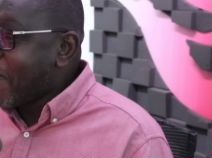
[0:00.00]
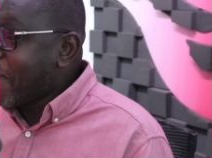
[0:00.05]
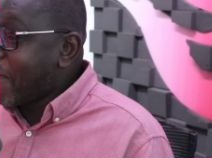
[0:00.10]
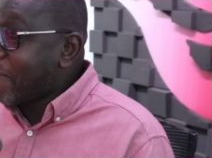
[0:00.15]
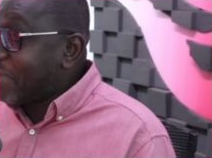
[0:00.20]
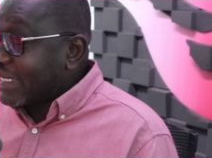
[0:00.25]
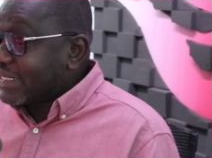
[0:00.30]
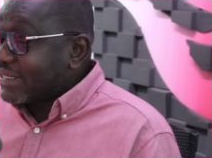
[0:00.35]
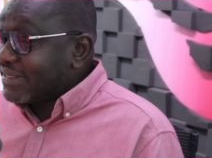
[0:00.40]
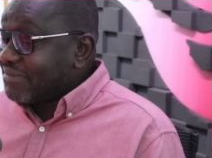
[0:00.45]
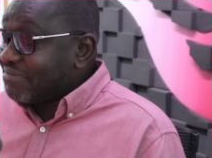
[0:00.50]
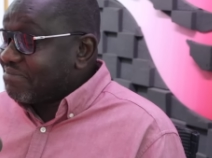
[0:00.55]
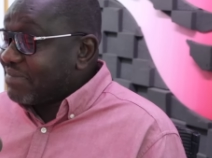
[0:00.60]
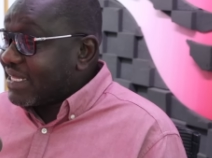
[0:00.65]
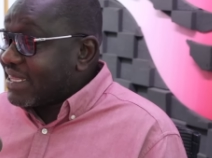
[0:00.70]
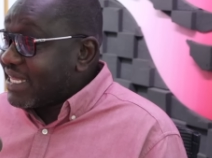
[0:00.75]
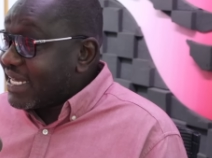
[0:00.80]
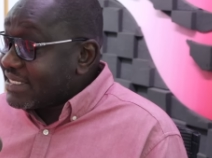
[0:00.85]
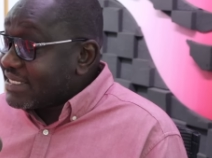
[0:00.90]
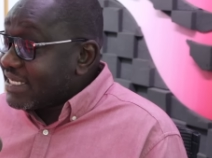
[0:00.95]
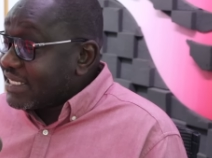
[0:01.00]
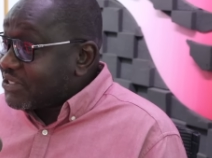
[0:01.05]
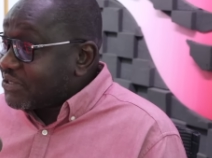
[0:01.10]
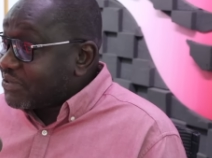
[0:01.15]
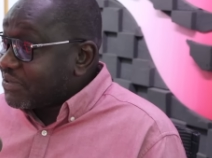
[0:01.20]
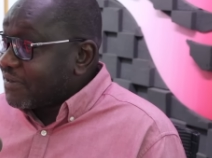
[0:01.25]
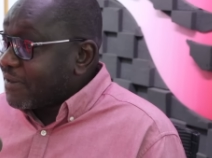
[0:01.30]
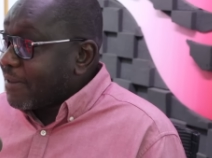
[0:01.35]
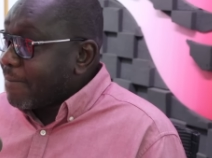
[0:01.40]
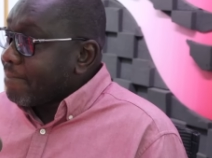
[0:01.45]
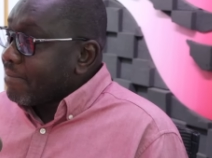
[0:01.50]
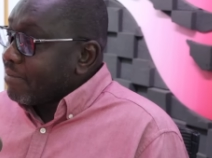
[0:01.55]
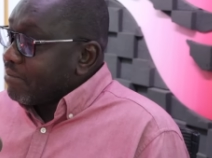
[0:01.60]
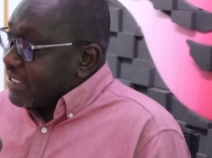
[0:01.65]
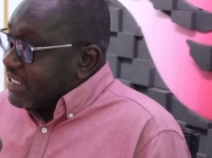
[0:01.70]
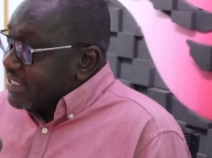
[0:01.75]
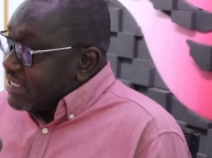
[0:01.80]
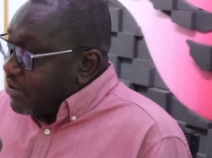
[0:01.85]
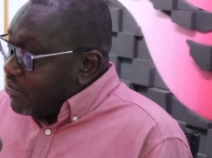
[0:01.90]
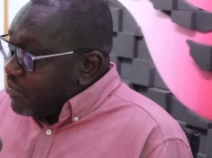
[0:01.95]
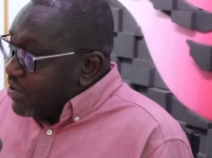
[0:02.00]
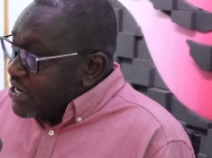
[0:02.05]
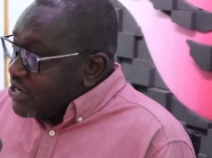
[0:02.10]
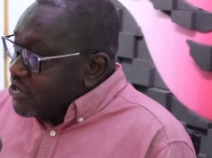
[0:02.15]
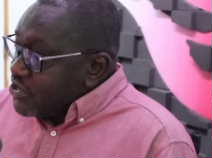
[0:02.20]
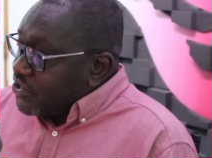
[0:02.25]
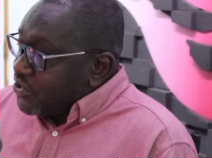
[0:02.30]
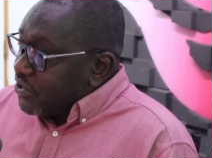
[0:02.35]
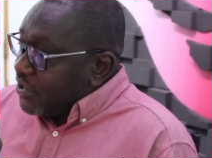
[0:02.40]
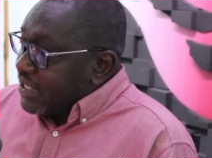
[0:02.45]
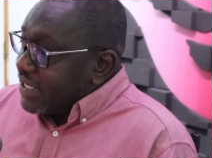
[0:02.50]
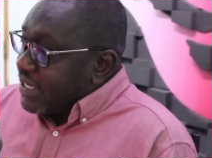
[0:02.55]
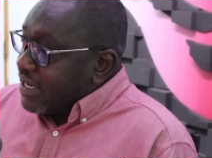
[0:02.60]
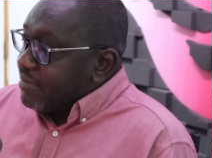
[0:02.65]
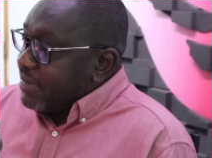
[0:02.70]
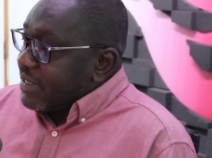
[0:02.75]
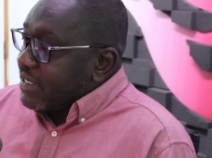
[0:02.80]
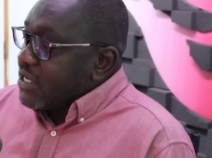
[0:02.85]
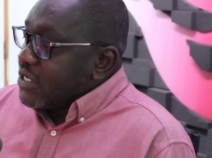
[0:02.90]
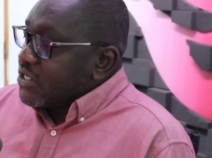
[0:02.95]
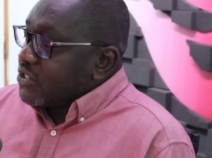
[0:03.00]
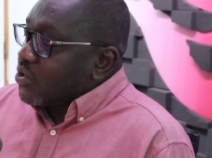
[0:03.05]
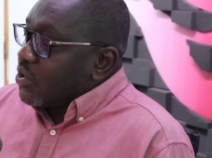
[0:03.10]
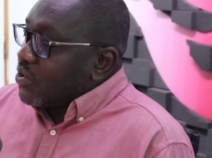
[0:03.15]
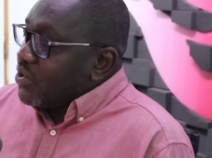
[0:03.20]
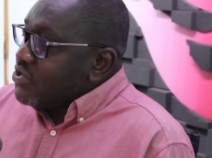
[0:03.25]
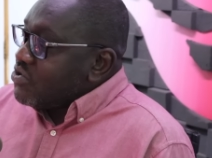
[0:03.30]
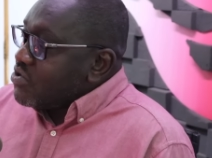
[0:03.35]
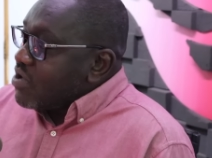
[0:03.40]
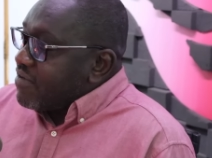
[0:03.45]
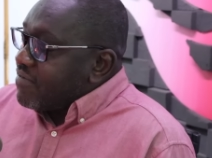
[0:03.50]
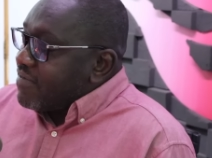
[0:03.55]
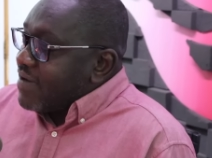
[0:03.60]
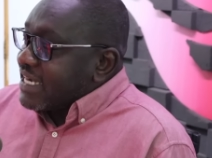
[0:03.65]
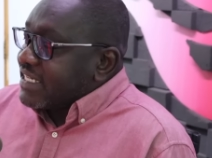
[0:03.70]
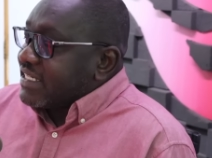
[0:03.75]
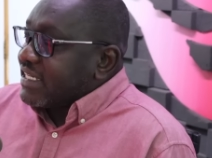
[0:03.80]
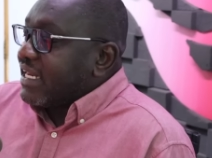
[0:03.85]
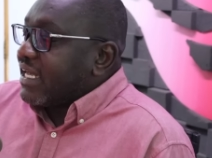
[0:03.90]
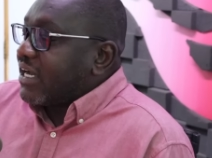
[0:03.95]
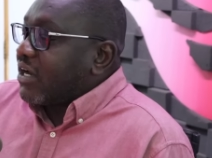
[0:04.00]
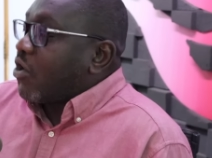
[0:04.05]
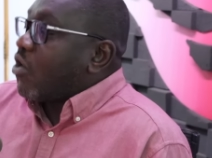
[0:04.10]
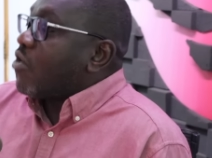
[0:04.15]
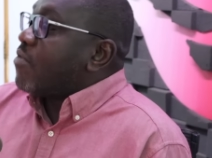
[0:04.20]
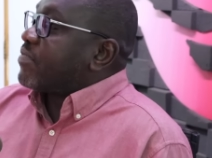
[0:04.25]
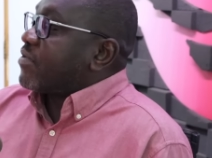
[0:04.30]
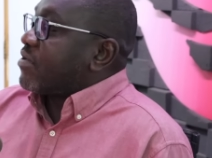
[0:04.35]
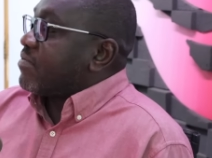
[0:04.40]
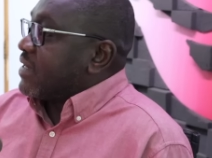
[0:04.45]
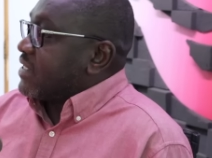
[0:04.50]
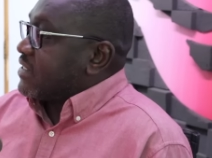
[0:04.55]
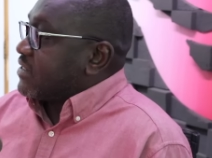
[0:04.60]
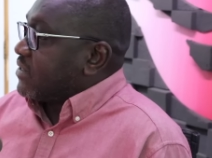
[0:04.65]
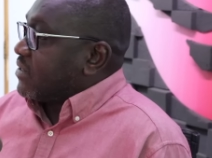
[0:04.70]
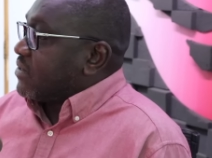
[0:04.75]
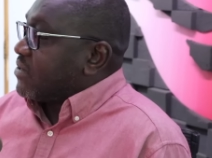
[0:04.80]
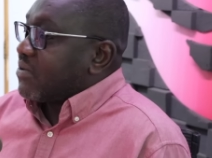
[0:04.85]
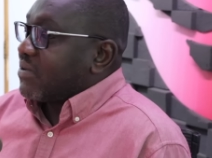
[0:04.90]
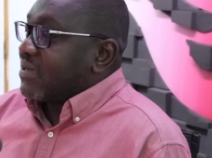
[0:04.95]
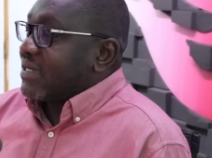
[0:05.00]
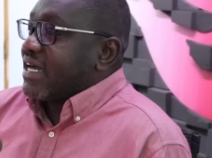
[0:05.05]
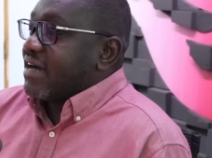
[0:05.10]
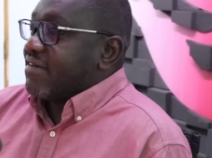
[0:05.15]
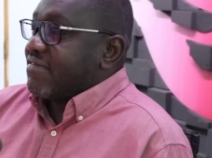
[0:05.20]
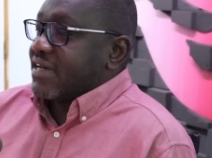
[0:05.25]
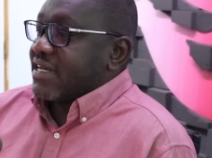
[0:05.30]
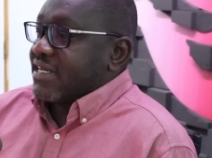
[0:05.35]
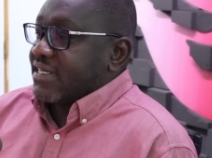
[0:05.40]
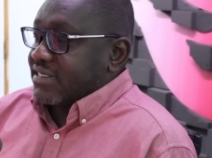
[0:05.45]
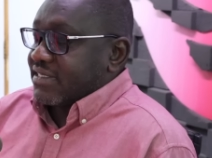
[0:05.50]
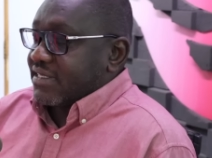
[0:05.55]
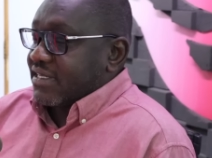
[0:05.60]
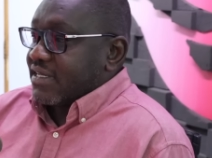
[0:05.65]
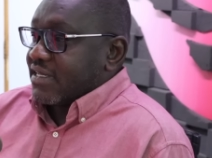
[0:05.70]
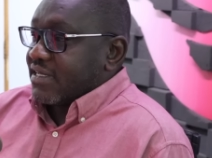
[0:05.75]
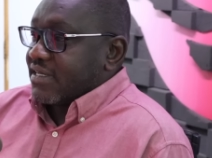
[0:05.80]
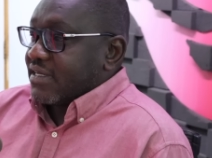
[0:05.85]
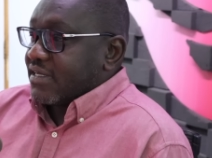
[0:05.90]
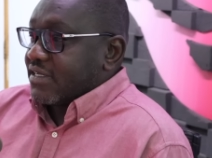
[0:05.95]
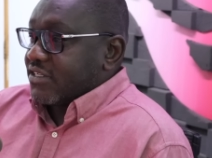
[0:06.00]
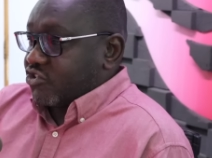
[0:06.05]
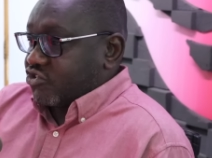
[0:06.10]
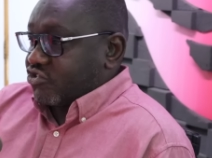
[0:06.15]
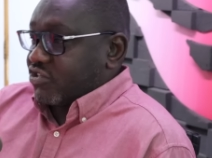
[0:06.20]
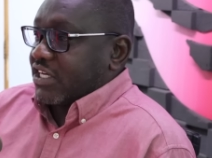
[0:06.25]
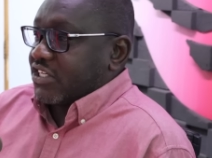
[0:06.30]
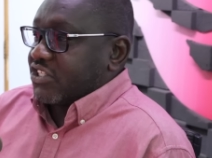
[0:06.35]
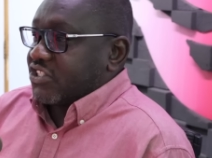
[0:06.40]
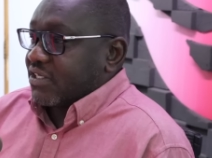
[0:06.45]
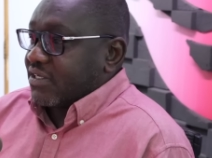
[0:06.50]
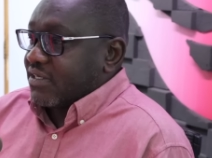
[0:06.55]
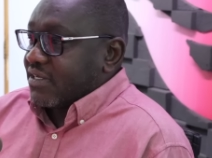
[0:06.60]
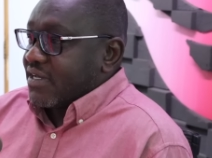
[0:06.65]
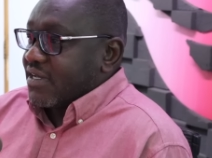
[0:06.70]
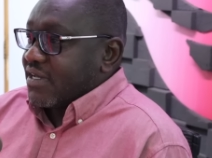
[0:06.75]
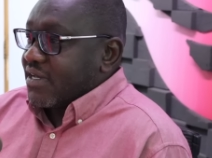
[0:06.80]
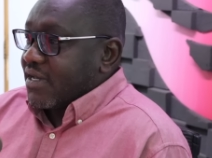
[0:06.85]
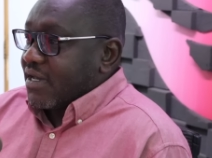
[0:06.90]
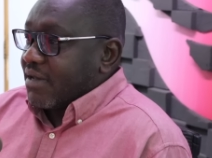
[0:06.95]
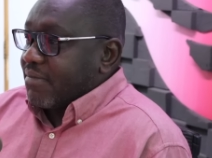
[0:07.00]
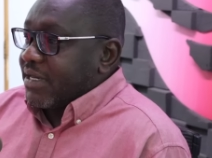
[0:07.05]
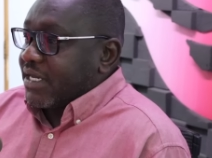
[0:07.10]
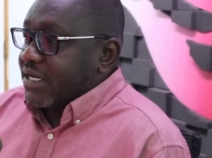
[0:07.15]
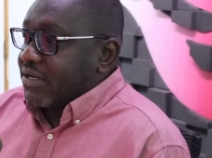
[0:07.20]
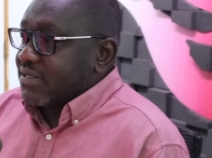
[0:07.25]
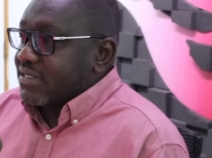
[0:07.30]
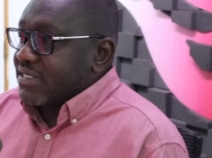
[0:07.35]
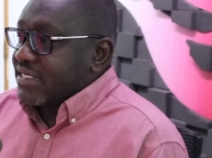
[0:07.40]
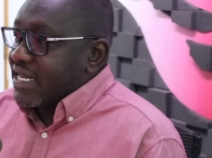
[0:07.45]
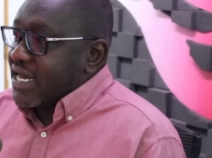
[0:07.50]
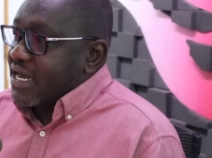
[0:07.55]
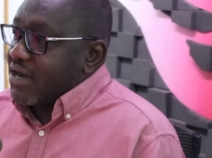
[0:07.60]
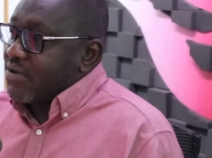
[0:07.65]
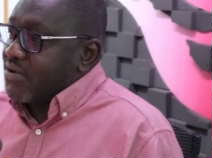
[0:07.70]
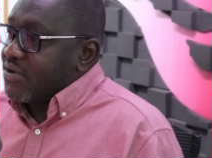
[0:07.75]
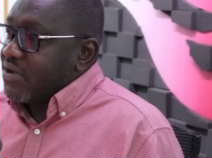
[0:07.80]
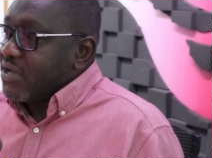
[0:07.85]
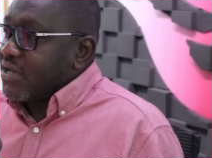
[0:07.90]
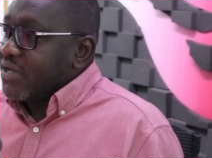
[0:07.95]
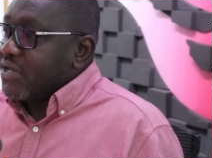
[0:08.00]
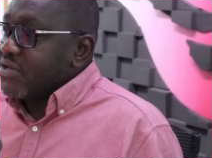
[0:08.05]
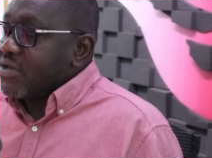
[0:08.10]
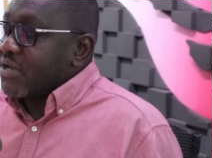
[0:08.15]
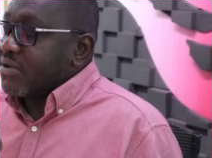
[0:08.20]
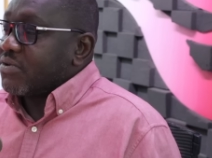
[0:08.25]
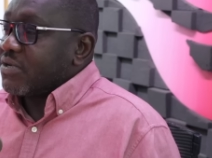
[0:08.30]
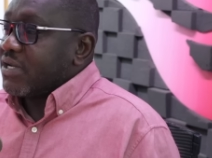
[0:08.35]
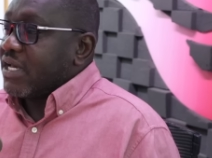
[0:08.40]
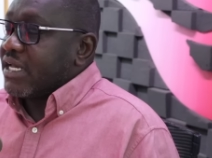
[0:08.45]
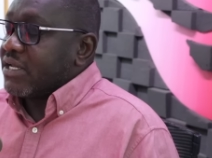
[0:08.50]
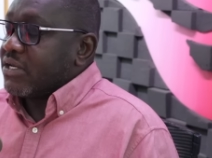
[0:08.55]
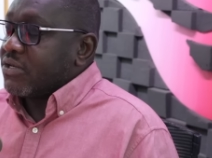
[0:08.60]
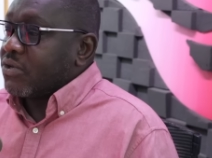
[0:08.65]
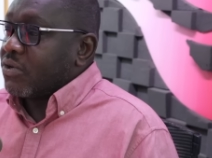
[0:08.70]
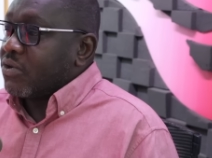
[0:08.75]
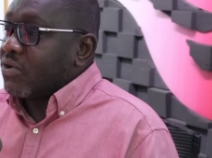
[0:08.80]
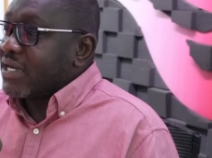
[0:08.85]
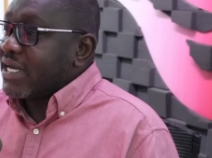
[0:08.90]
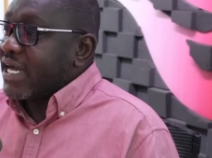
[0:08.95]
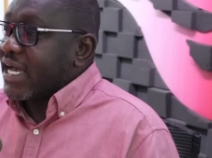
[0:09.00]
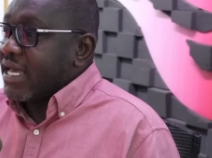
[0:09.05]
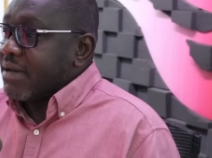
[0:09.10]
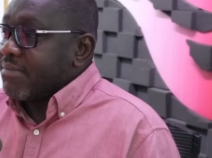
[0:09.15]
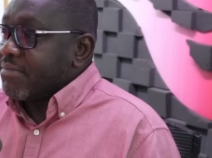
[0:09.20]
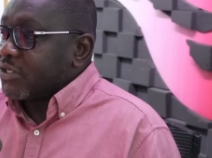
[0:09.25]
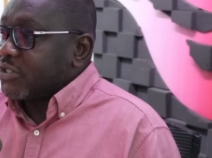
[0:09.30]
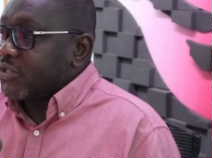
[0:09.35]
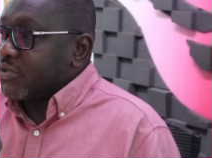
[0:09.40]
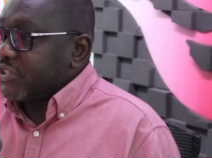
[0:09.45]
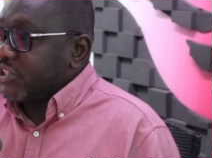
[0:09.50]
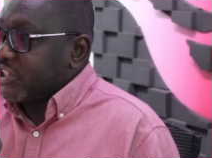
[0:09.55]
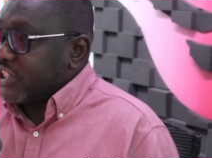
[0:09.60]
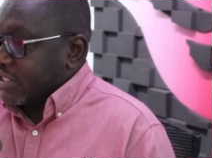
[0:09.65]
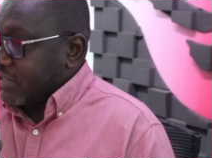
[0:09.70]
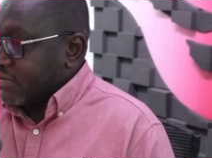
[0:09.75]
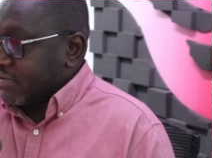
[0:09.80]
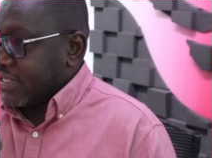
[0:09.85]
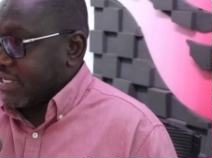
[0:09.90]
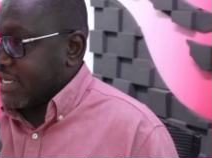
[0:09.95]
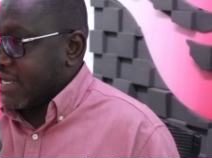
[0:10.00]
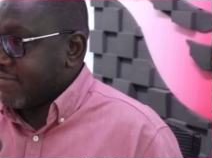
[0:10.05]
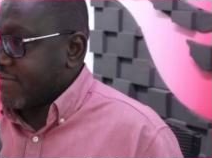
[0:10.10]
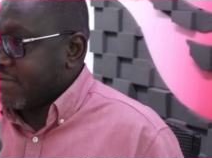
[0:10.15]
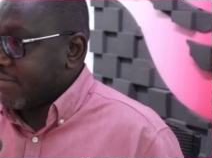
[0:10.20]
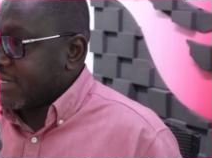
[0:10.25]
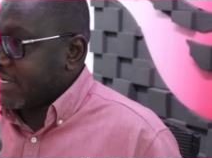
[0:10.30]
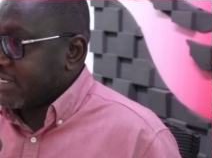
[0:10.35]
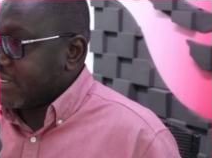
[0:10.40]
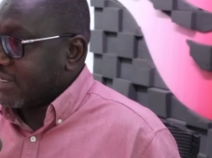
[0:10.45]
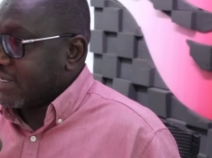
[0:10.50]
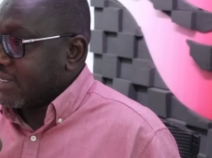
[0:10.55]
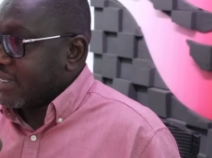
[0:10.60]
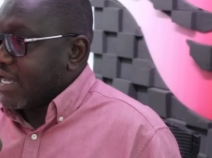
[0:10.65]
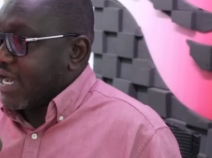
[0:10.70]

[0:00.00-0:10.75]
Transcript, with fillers: but but that's the truth. But now when you join government, so you have actually compromised the whole governance structure because now you're not, no longer able to check on the government.